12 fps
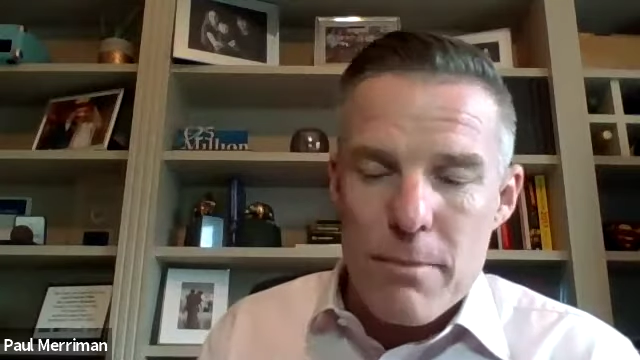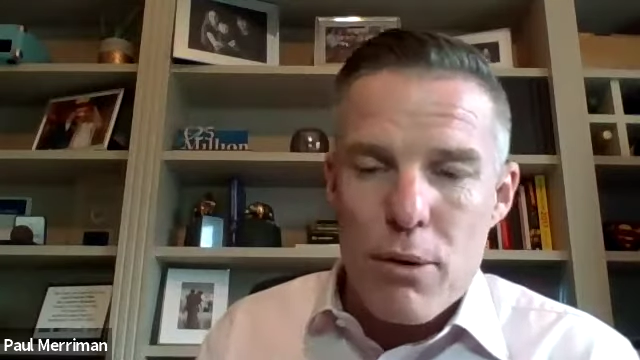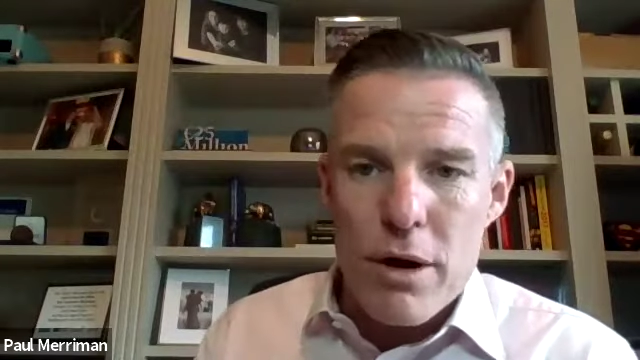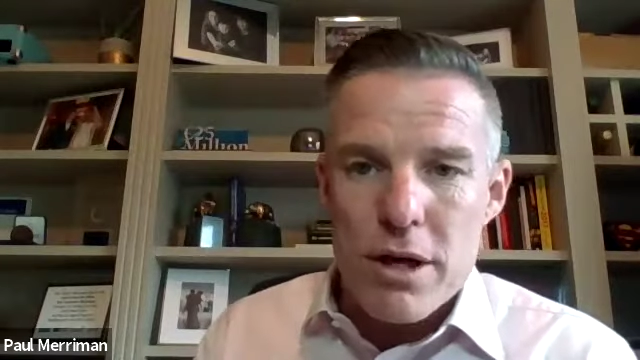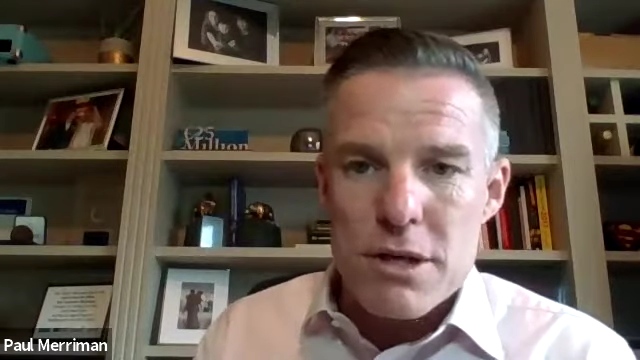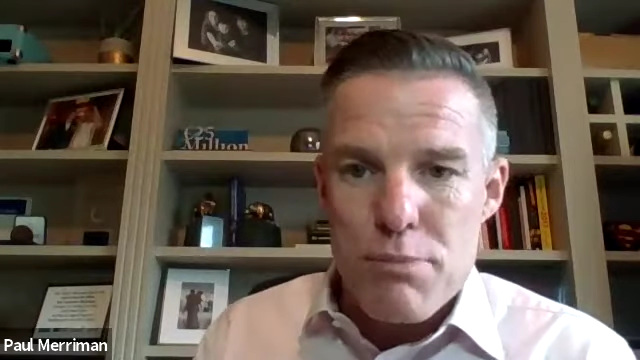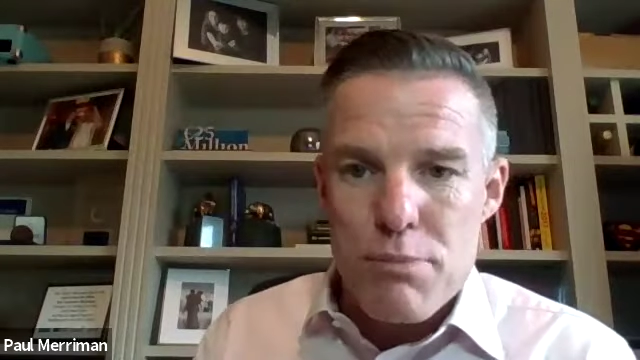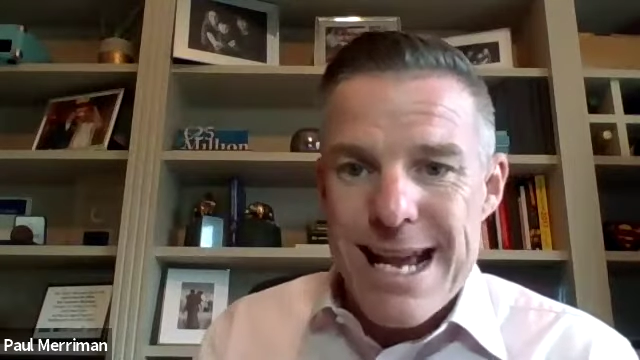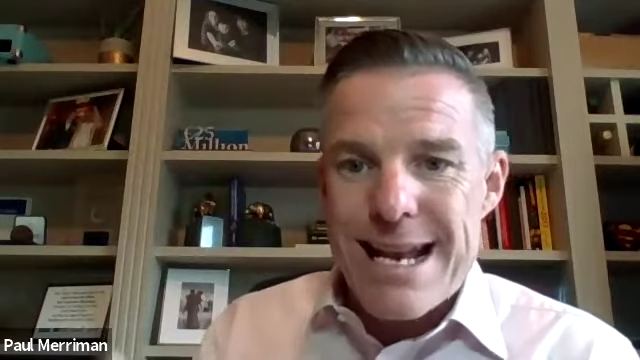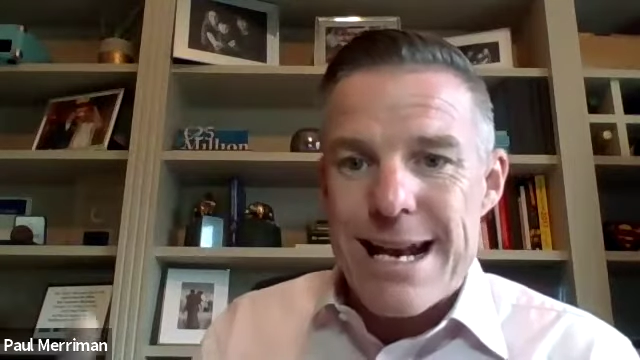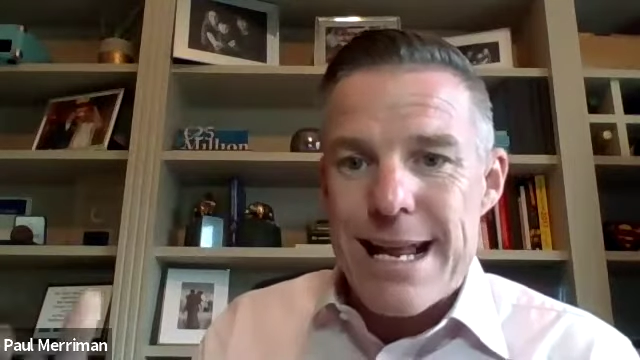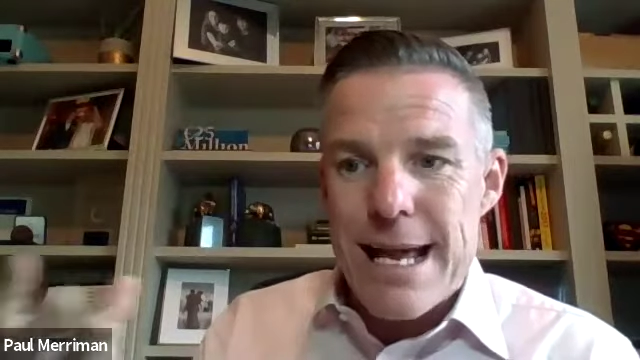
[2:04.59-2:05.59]
employer is
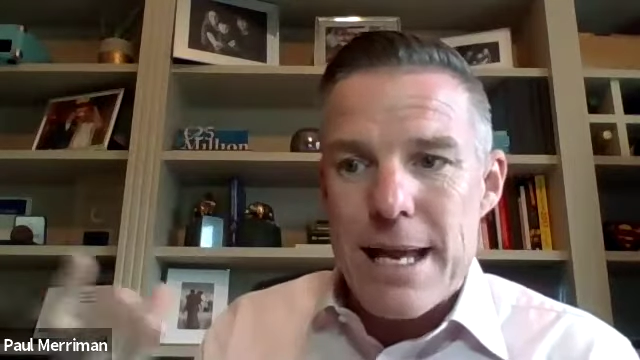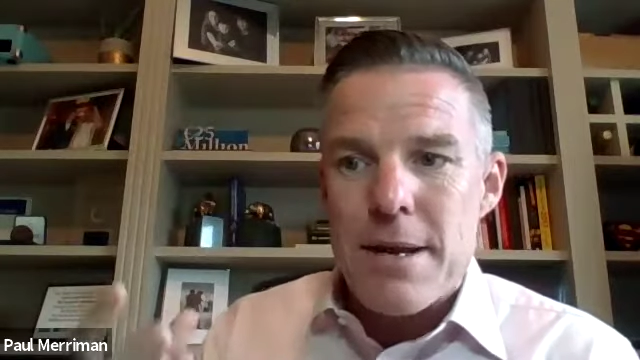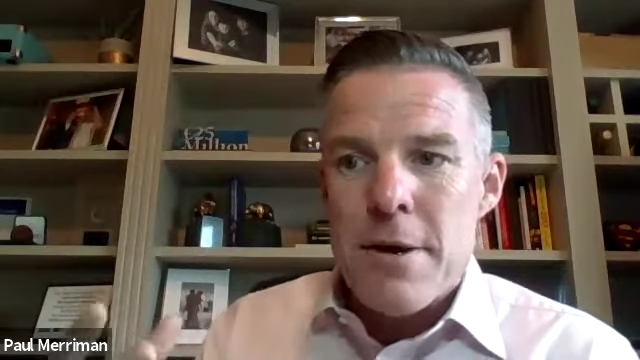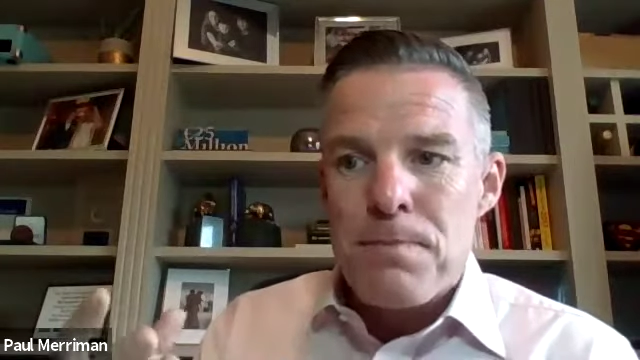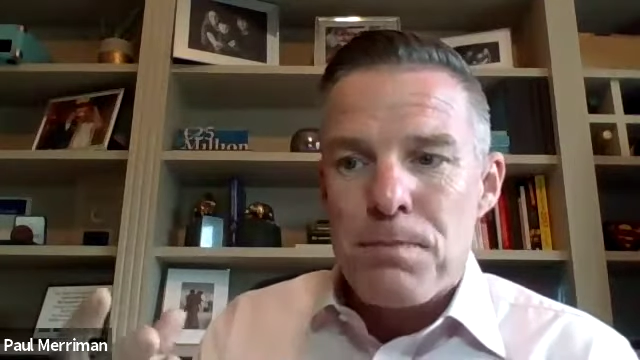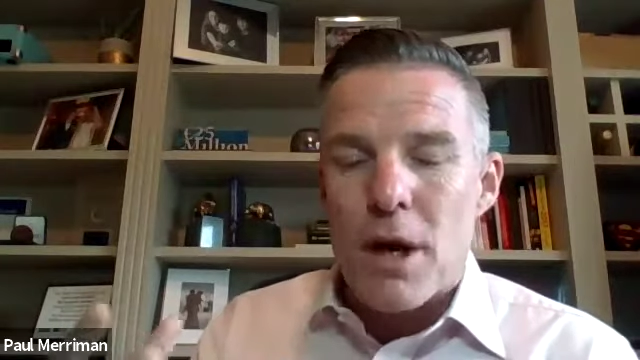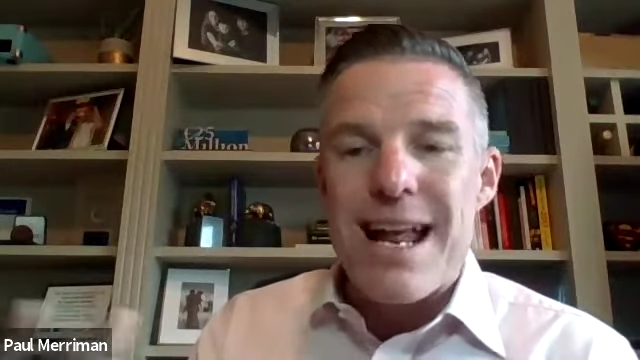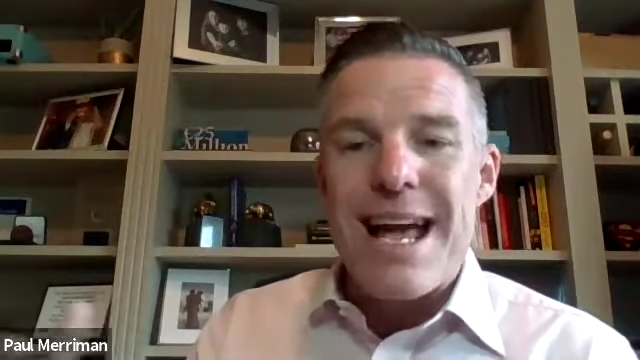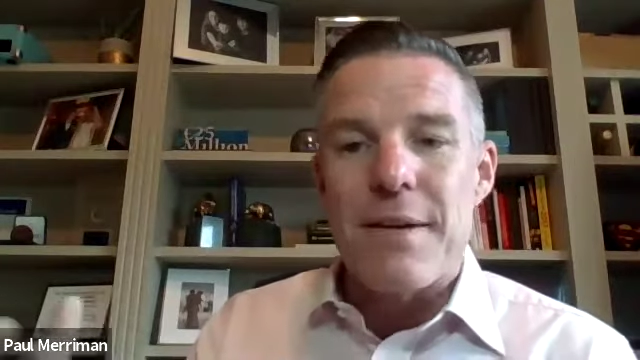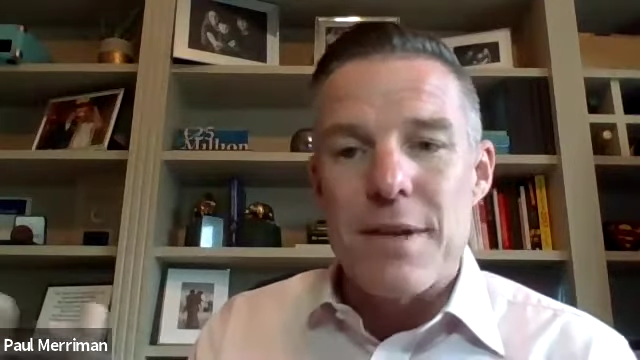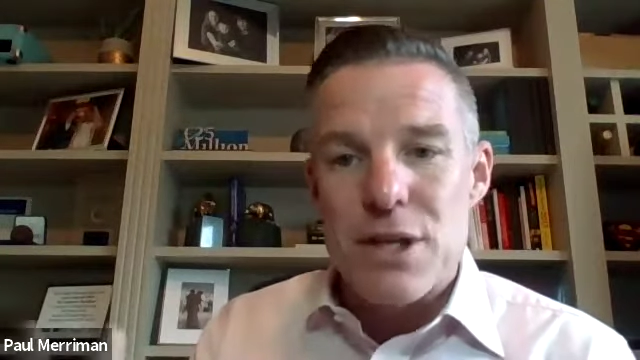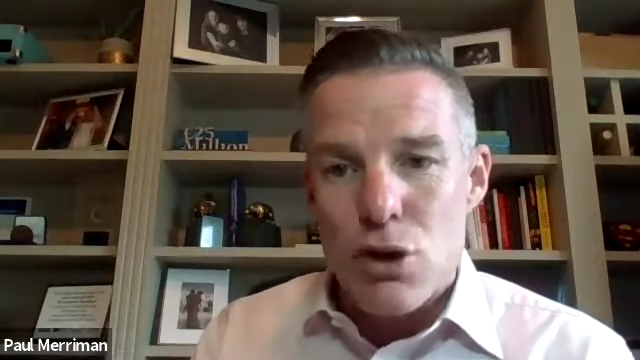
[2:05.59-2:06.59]
bringing it in or
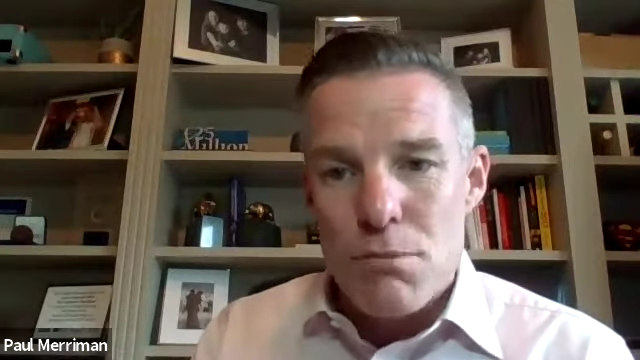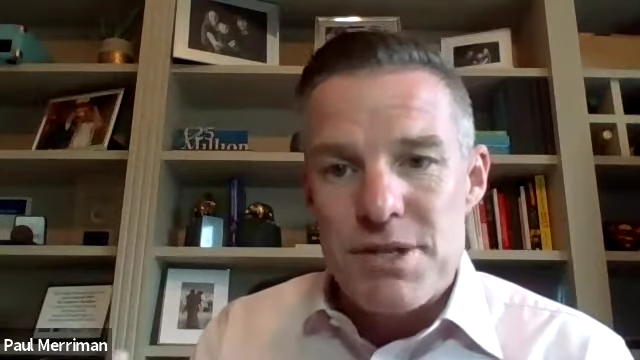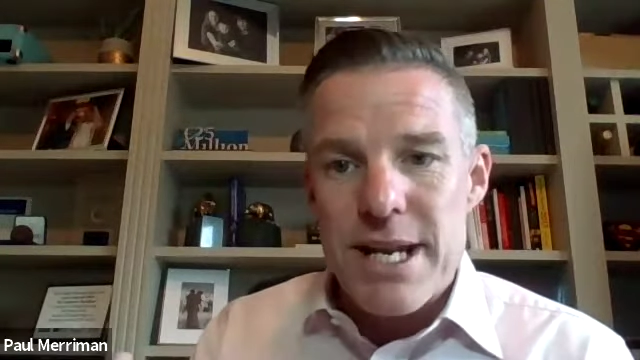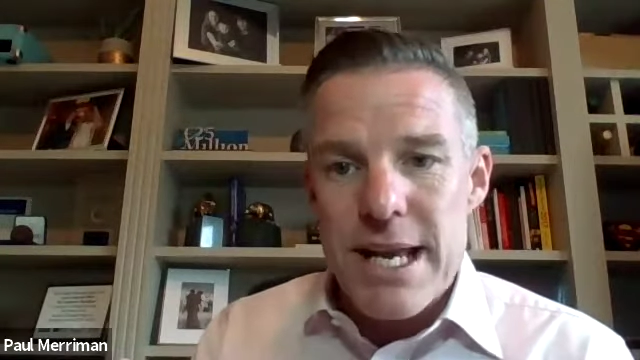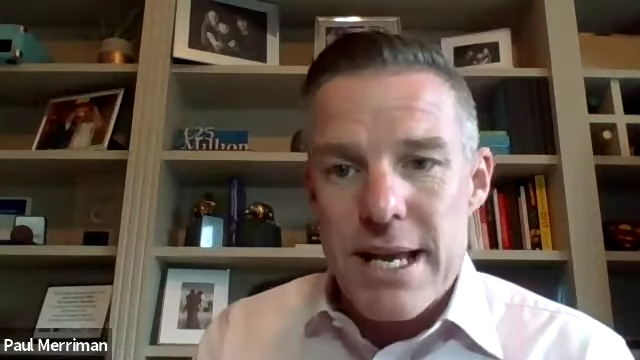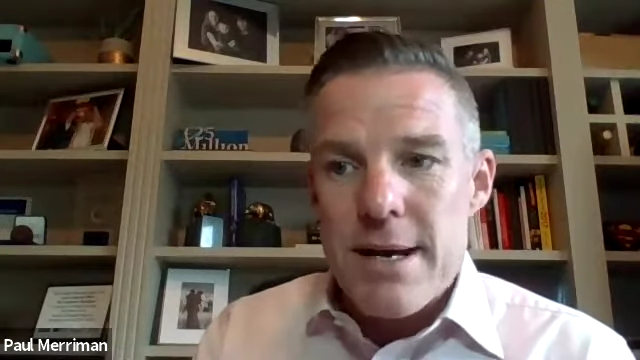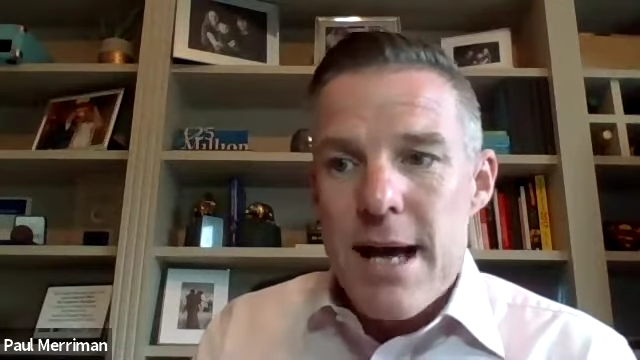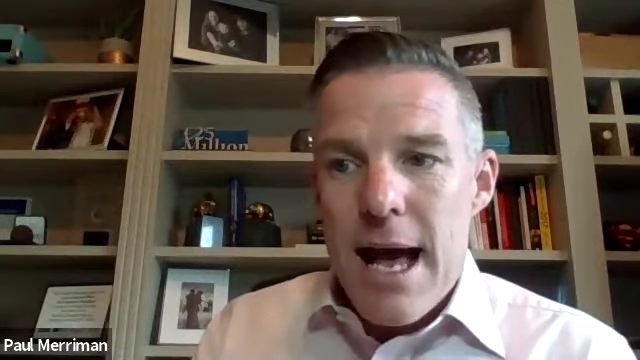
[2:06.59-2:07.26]
taking the subsidy.